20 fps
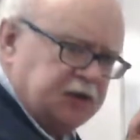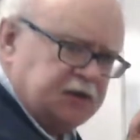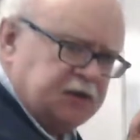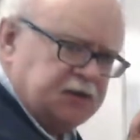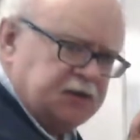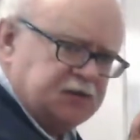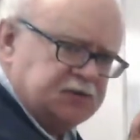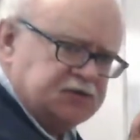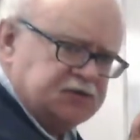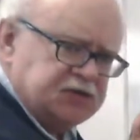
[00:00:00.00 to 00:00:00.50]

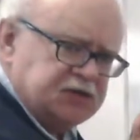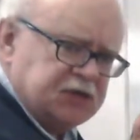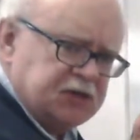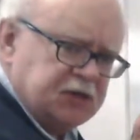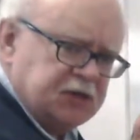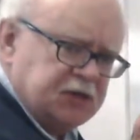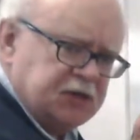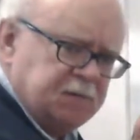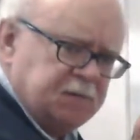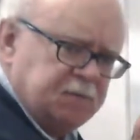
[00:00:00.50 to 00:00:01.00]

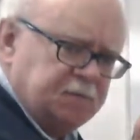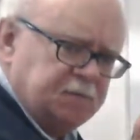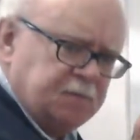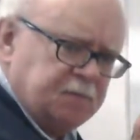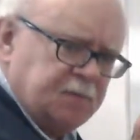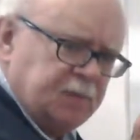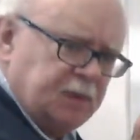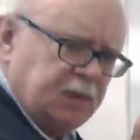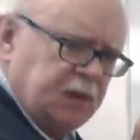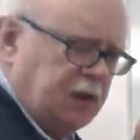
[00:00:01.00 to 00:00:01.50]
say,
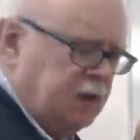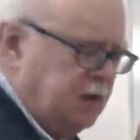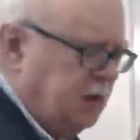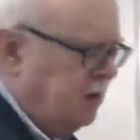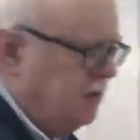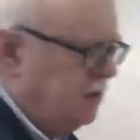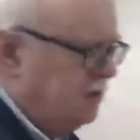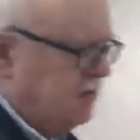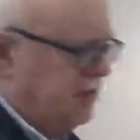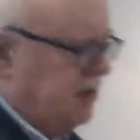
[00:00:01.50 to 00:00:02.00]

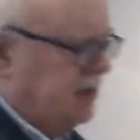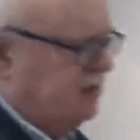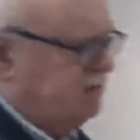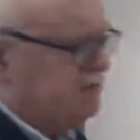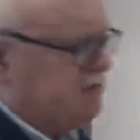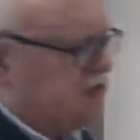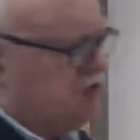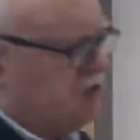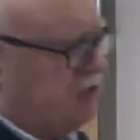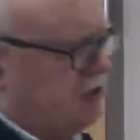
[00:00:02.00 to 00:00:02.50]
they have to
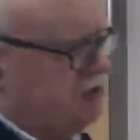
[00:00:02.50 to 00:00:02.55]
charge a